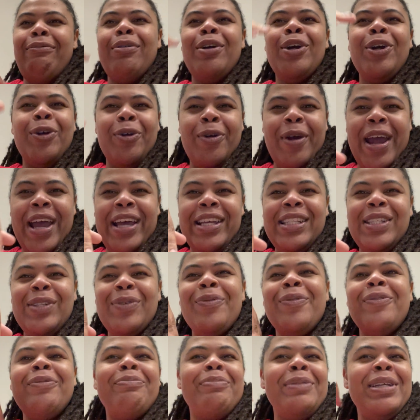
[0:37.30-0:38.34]
progressed
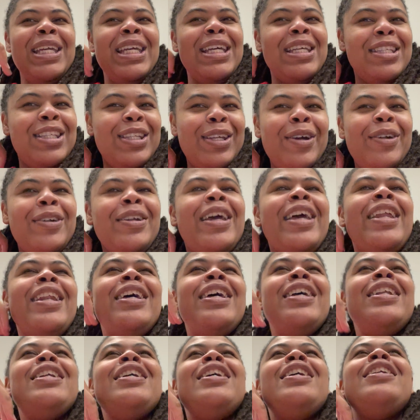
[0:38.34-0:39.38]
with me in certain
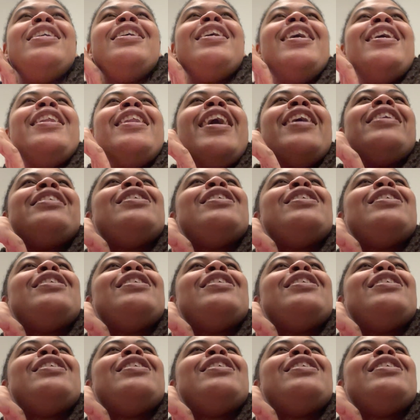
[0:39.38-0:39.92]
in that